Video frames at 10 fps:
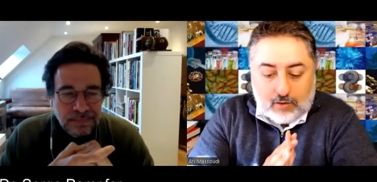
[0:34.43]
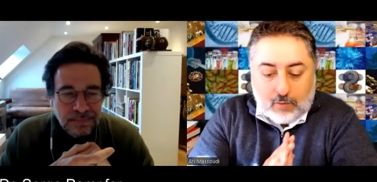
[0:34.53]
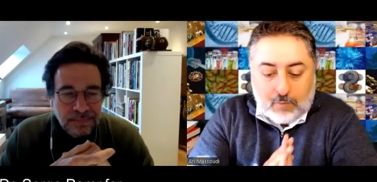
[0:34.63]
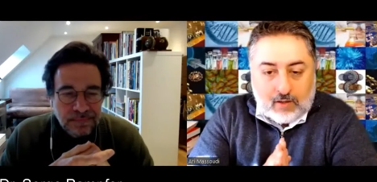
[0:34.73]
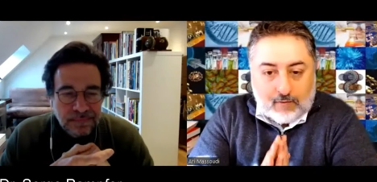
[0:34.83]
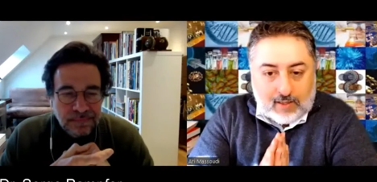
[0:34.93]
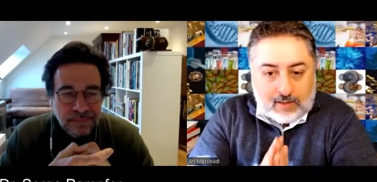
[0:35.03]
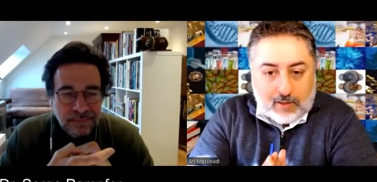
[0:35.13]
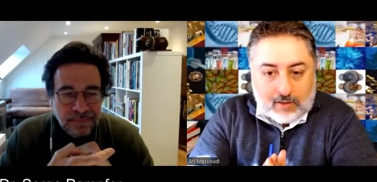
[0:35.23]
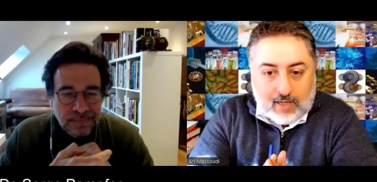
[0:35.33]
Speaker 1: domains of
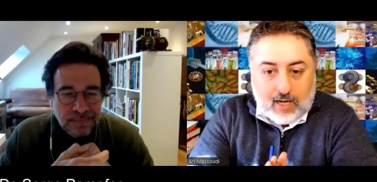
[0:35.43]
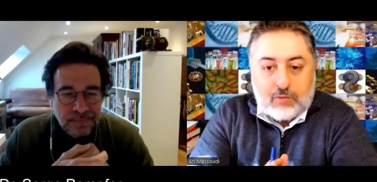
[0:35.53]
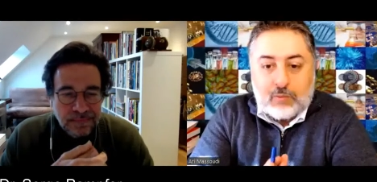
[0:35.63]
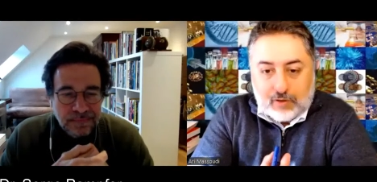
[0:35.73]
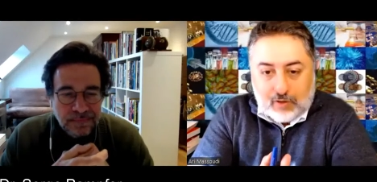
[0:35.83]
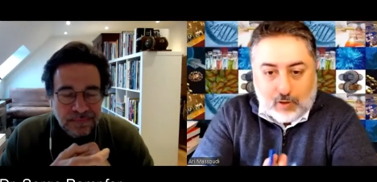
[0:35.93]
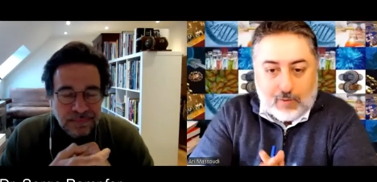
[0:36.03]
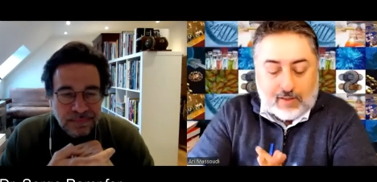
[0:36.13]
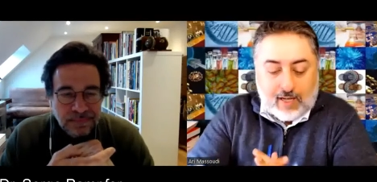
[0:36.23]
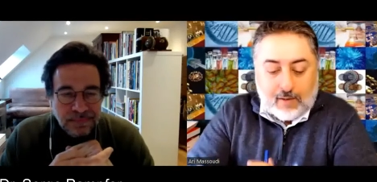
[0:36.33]
expertise. We'll talk
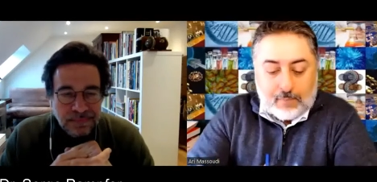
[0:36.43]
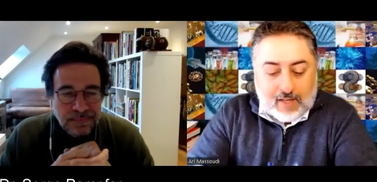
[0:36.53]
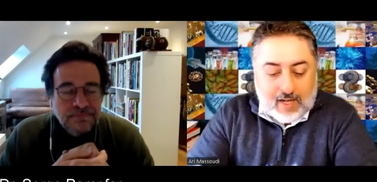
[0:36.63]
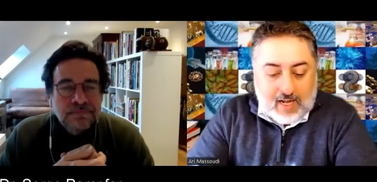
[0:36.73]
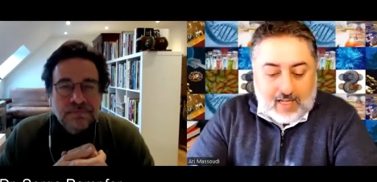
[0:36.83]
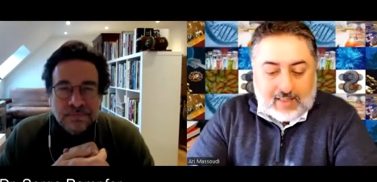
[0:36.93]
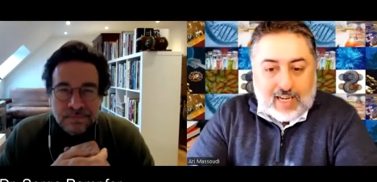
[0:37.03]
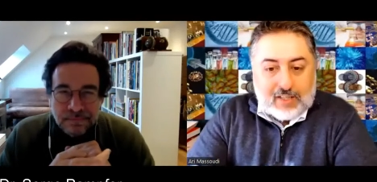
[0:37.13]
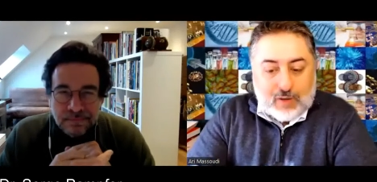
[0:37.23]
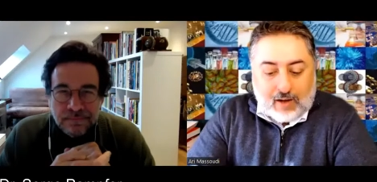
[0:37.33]
about that.
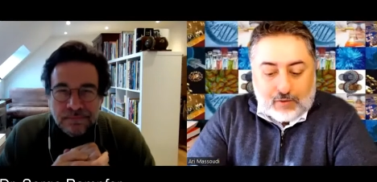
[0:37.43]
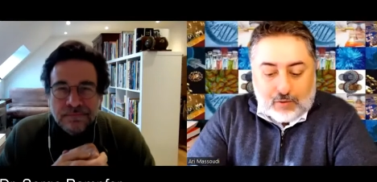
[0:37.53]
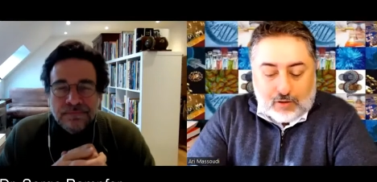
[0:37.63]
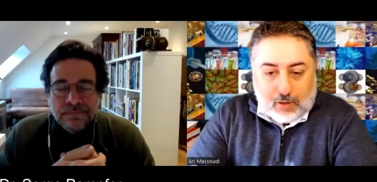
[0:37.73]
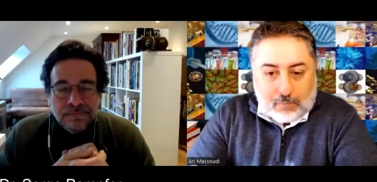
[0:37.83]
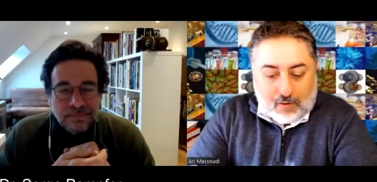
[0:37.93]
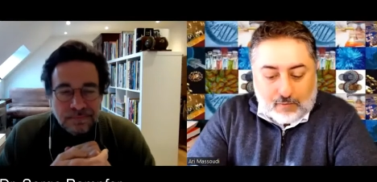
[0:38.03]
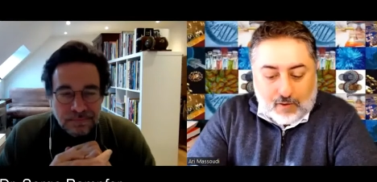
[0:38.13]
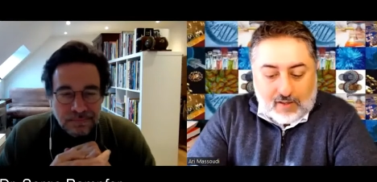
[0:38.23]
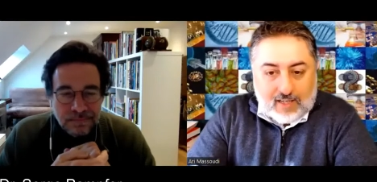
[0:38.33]
Nice to have you, Doctor
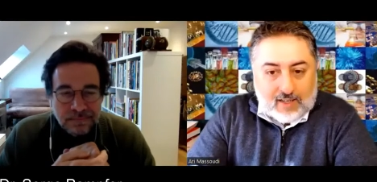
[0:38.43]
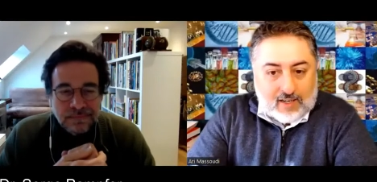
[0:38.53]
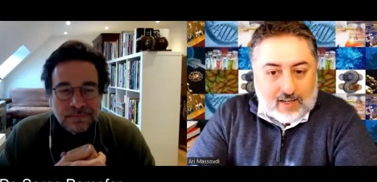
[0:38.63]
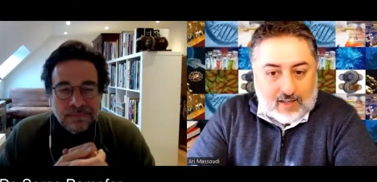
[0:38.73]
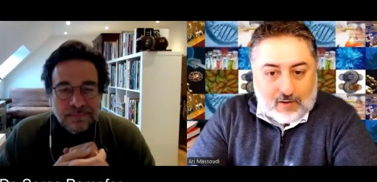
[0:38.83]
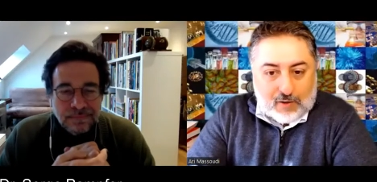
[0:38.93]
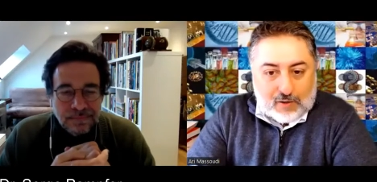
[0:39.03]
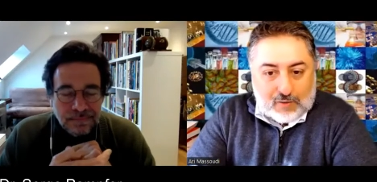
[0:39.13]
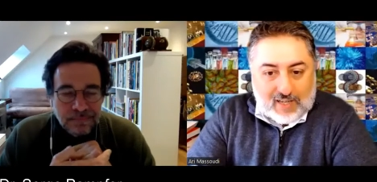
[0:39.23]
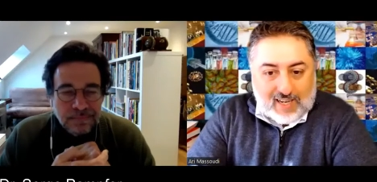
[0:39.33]
Pampfer. How are
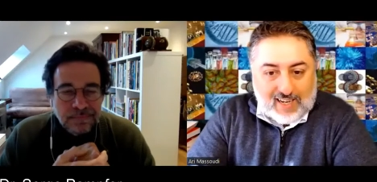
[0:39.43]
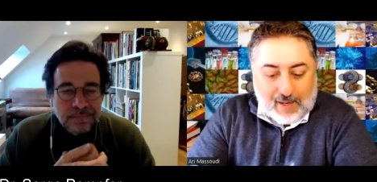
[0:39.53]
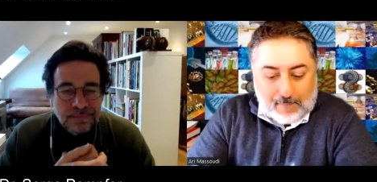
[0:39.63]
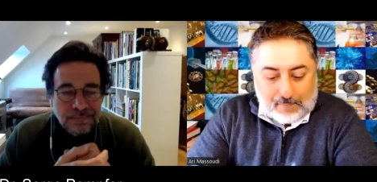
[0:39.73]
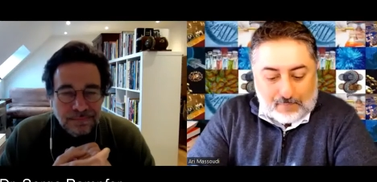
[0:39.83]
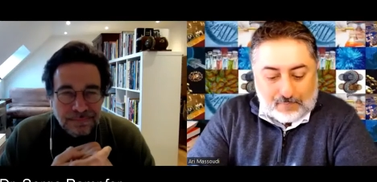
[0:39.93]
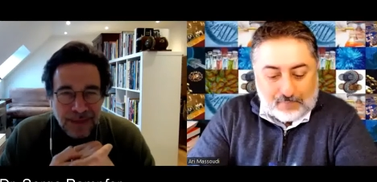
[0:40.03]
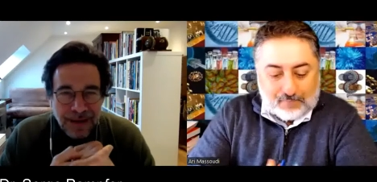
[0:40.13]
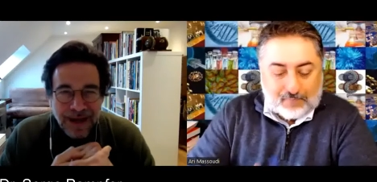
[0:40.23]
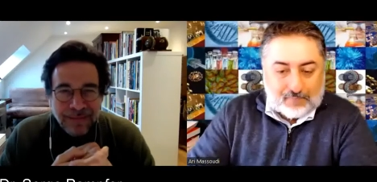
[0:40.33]
you today?
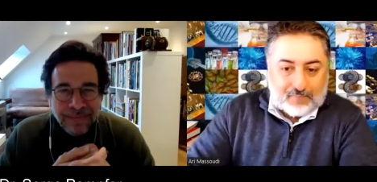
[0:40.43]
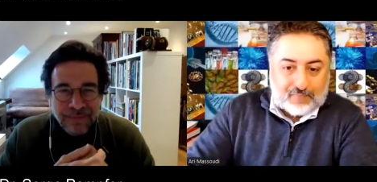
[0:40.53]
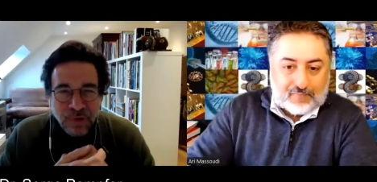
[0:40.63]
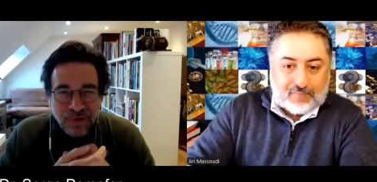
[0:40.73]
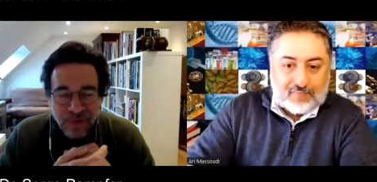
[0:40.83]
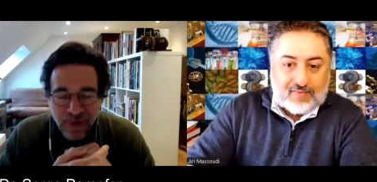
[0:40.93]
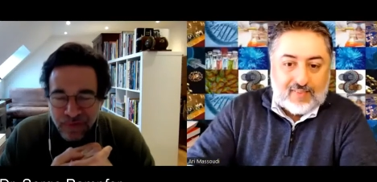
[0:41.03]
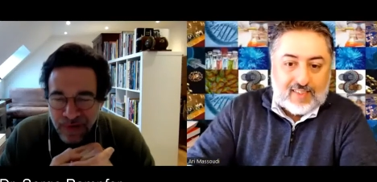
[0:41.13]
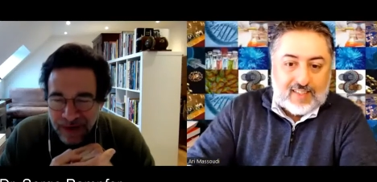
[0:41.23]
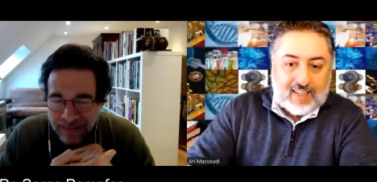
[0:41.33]
Speaker 2: I'm, I'm doing very
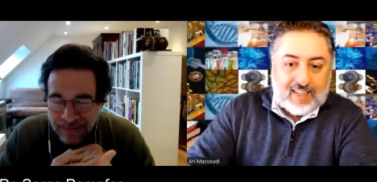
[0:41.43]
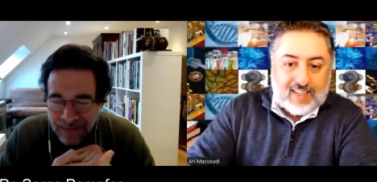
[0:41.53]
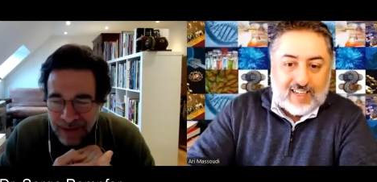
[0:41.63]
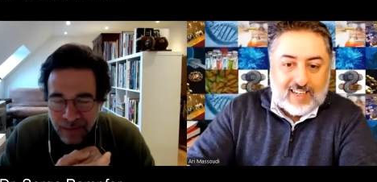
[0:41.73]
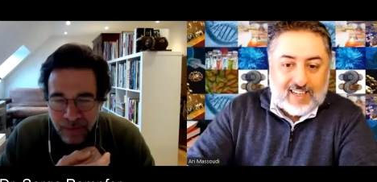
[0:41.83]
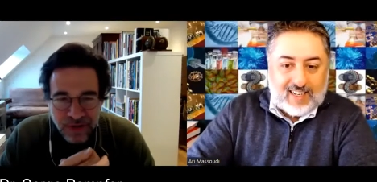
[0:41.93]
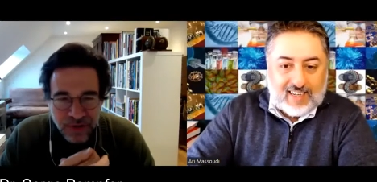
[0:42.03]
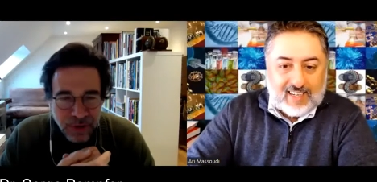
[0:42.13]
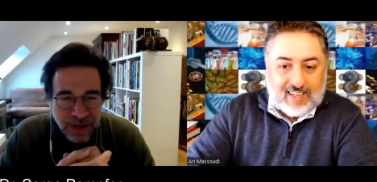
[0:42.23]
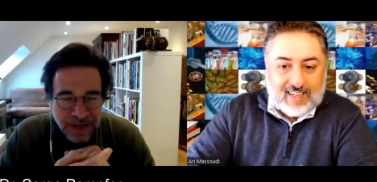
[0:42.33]
fine, Harry.
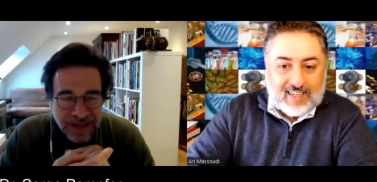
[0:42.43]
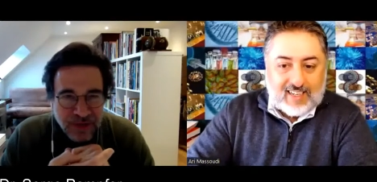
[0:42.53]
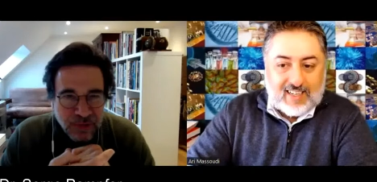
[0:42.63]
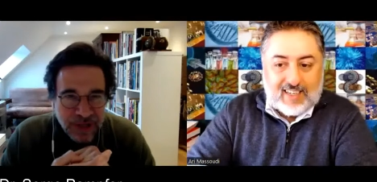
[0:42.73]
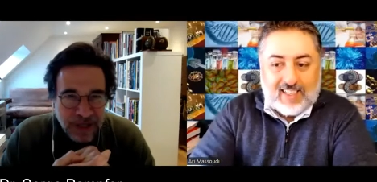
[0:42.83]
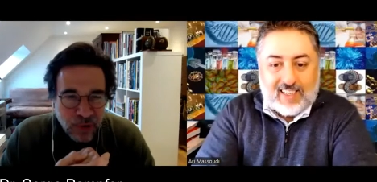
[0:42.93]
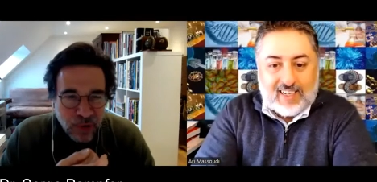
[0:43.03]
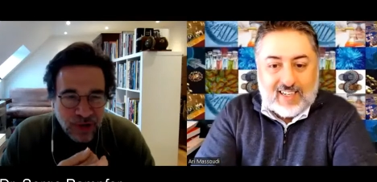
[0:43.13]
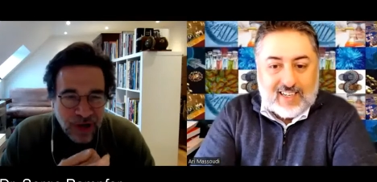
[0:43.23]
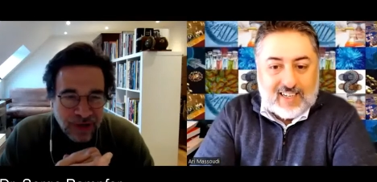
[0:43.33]
So I guess we can
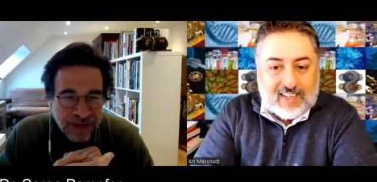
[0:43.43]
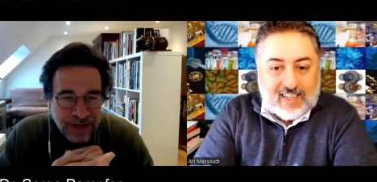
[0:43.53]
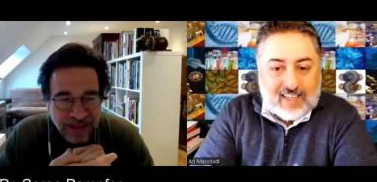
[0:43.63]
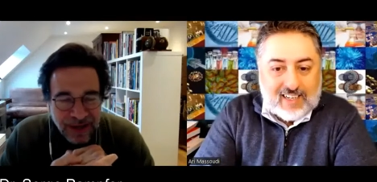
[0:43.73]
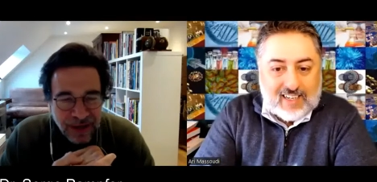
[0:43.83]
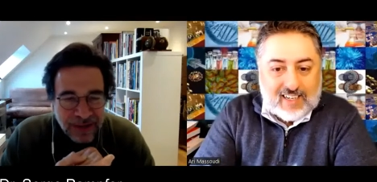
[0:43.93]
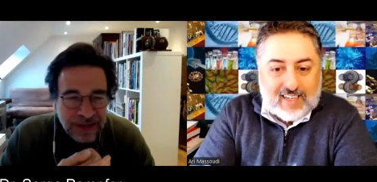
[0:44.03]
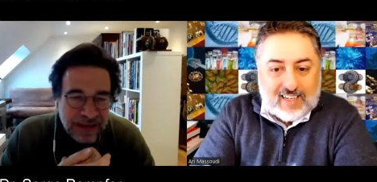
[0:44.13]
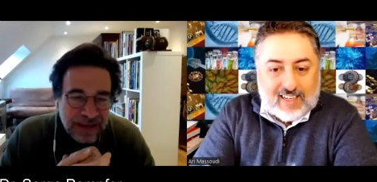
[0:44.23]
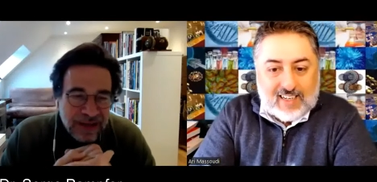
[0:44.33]
work on a uh,
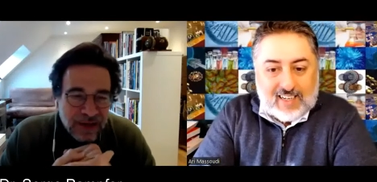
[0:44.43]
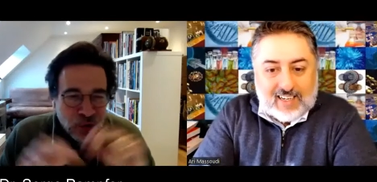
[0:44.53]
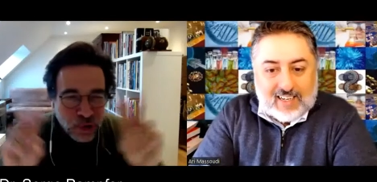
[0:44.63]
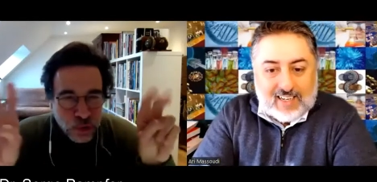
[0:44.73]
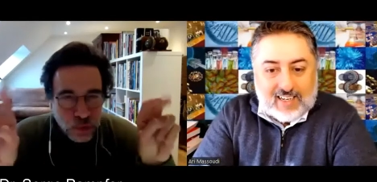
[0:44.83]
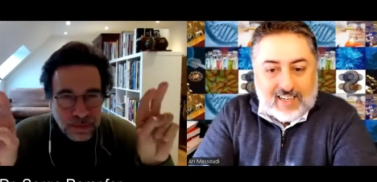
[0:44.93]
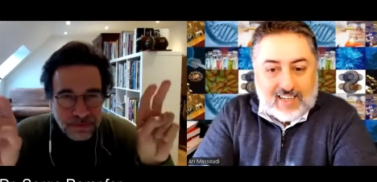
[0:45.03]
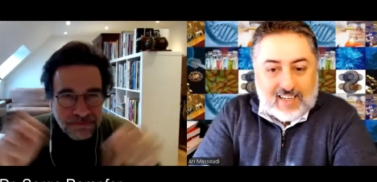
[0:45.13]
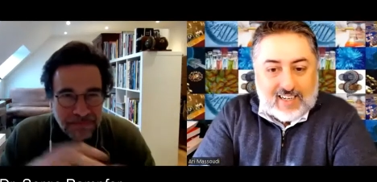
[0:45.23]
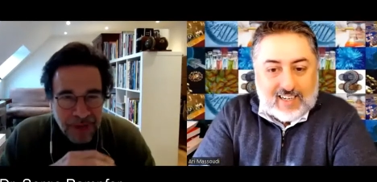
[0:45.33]
you
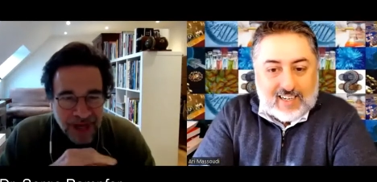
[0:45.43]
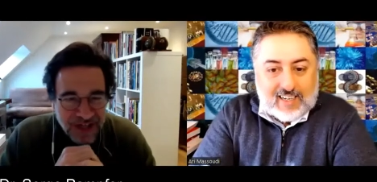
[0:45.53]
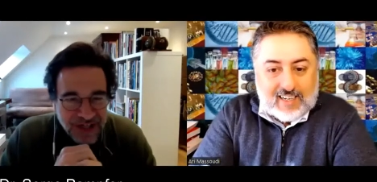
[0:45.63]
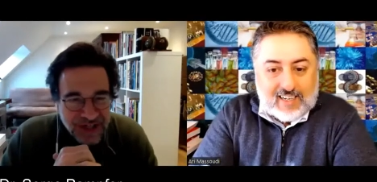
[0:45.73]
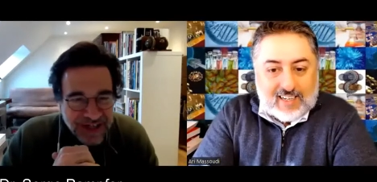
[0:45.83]
basis